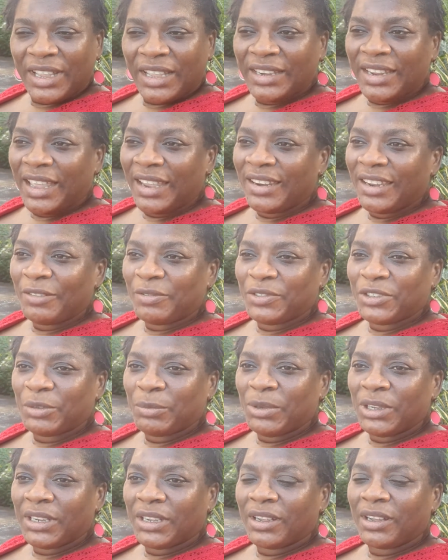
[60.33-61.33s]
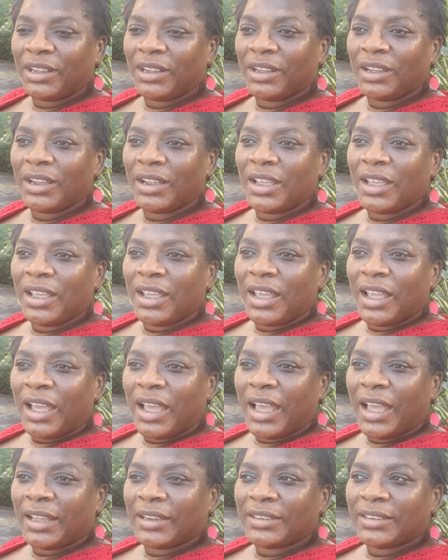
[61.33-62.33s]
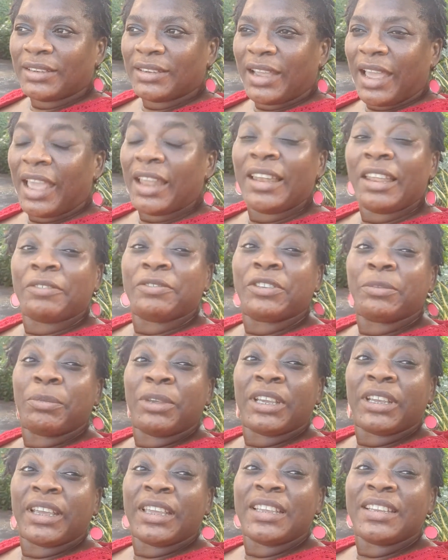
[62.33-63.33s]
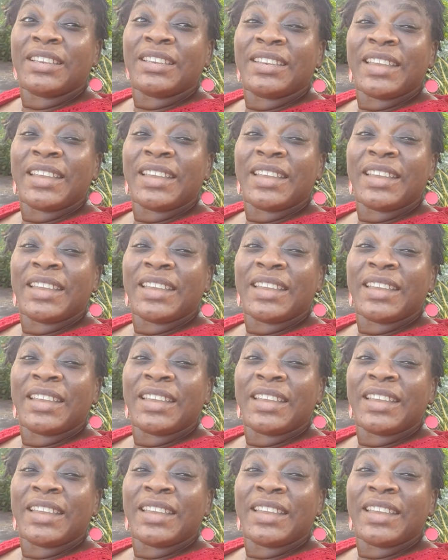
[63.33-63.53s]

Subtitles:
and I left Jamaica. And I left Jamaica in